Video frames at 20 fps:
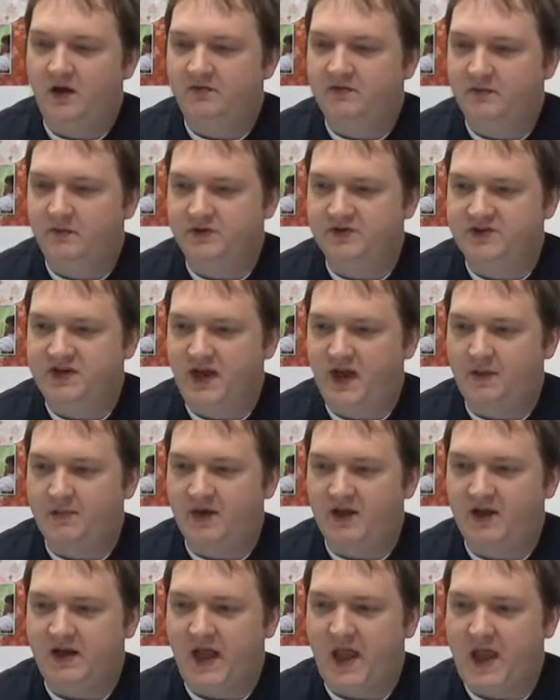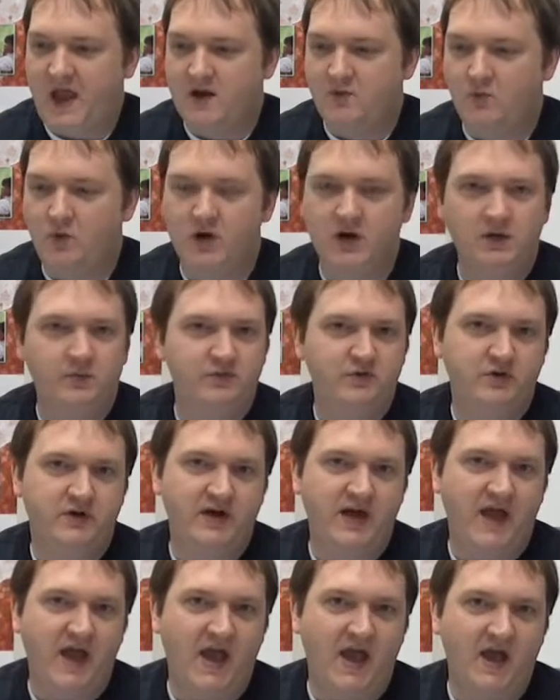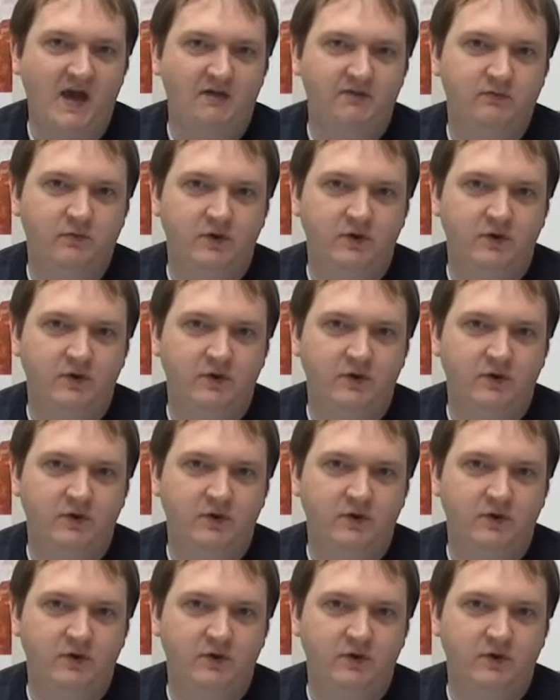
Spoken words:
For jamming. And what I'm going to have